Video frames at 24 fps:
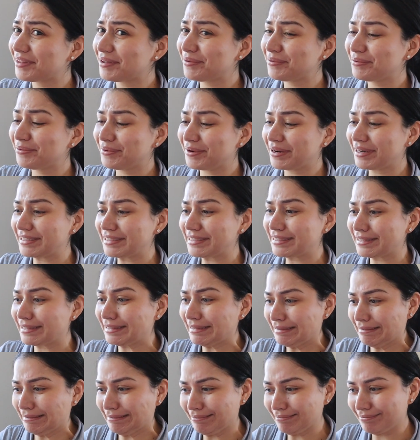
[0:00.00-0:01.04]
was
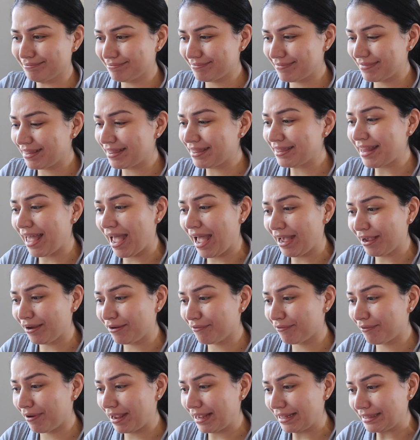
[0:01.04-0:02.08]
not
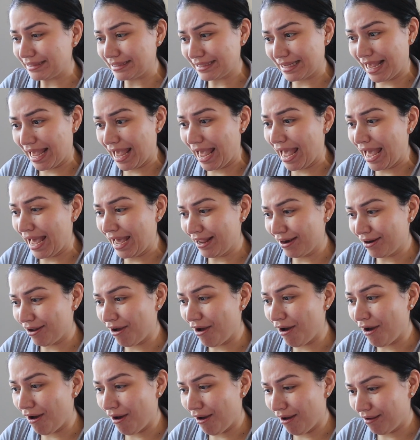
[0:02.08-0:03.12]
great at
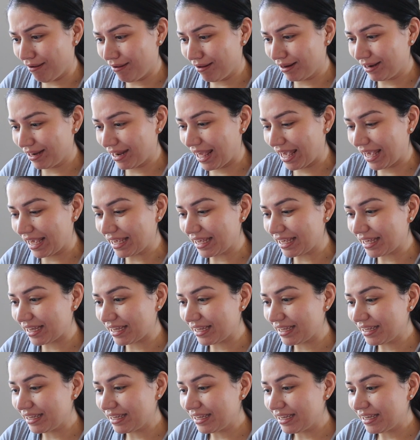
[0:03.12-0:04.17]
all. Like,
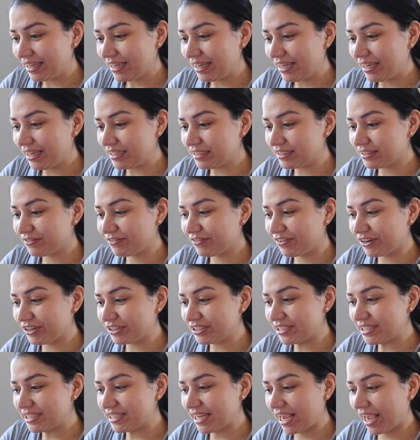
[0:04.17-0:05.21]
his
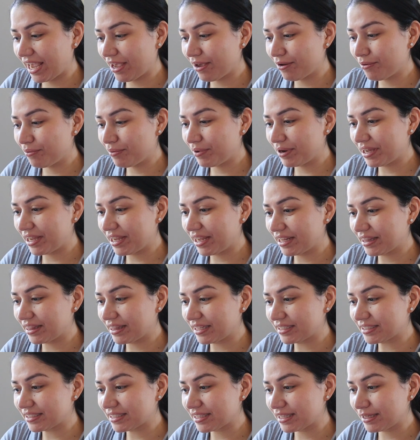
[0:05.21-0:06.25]
first day with
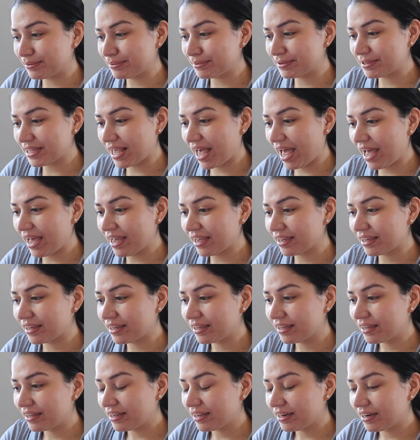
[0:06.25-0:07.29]
the sleep sack,
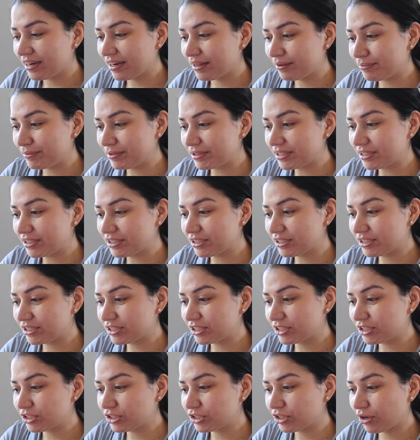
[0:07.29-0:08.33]
let me
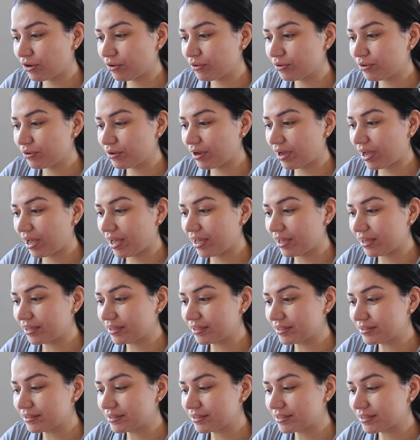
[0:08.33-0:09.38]
show you
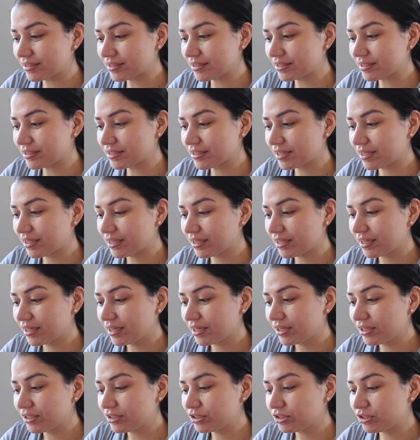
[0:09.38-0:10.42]
guys.
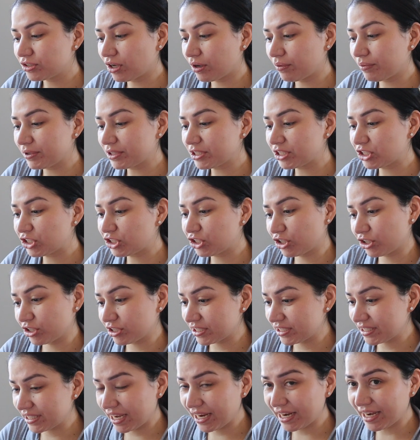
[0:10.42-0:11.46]
So it was
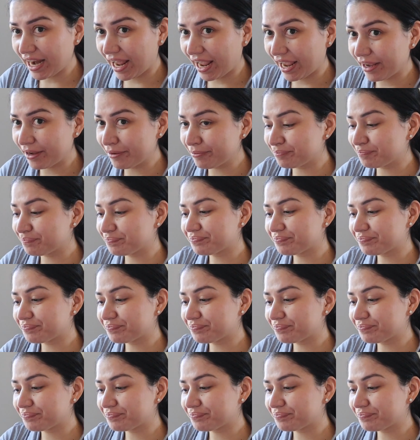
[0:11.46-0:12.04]
Thursday night,